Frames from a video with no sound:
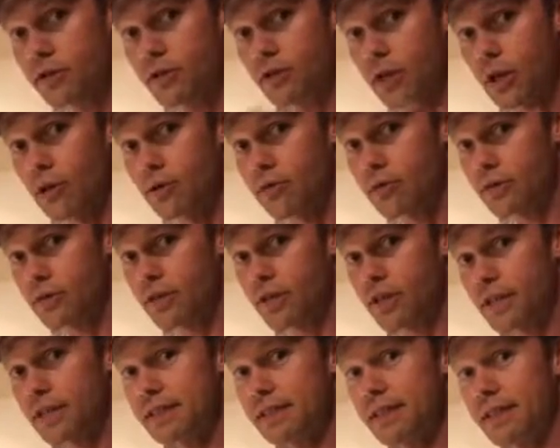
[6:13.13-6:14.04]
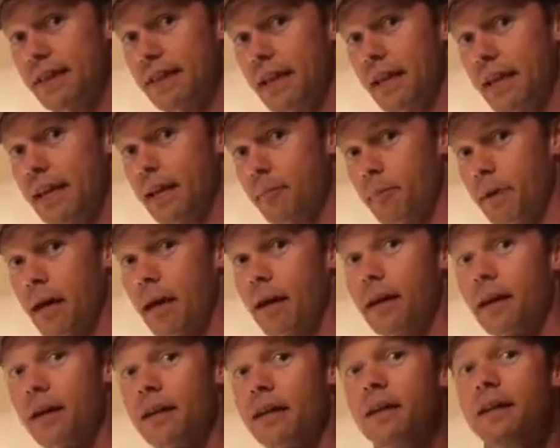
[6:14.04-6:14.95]
Don't just think
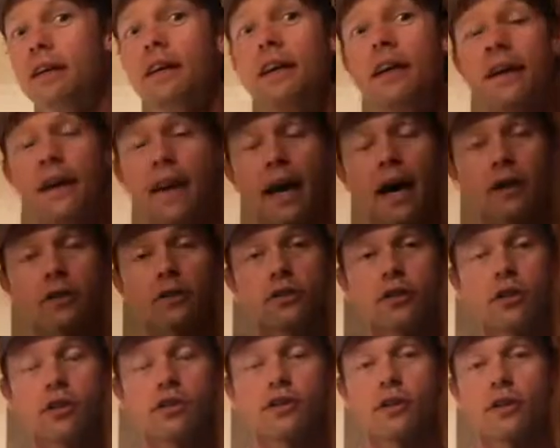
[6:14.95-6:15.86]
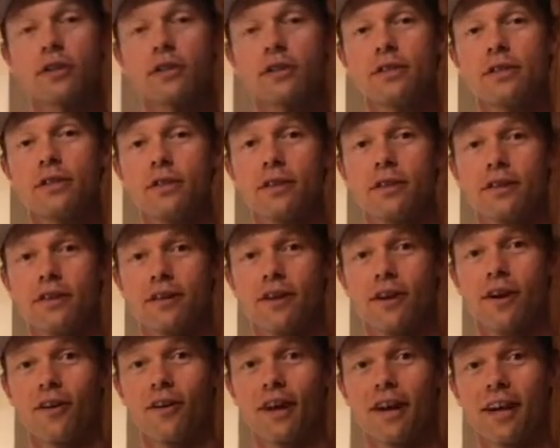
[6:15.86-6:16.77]
about it. Now it's your turn to do it,
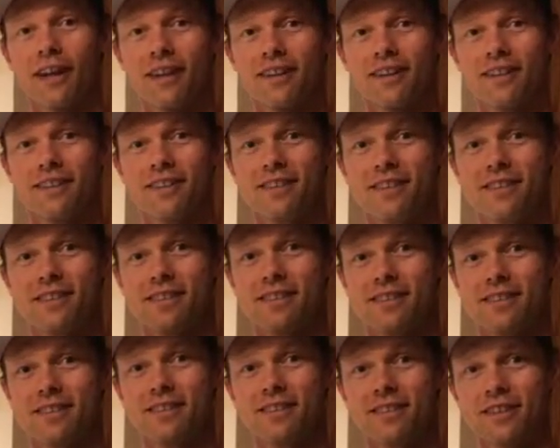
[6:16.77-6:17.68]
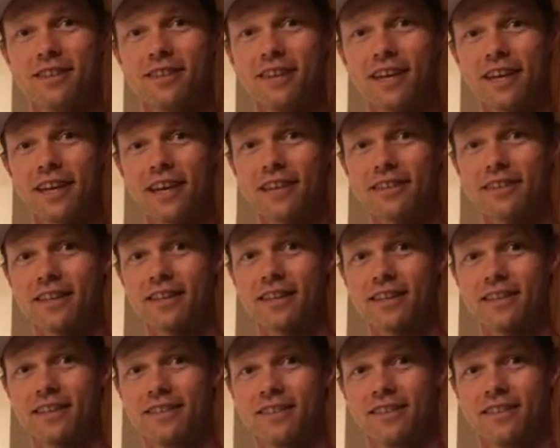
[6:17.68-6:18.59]
all right? Good luck out
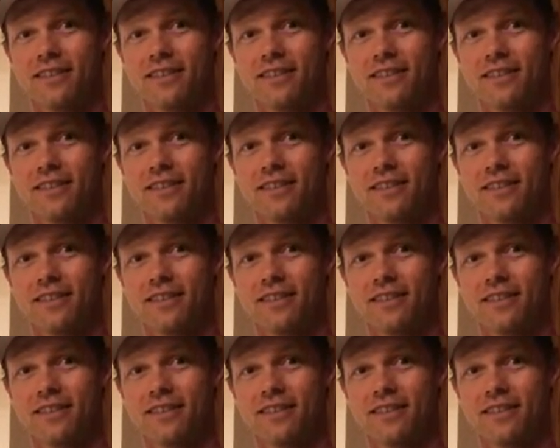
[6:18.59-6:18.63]
there.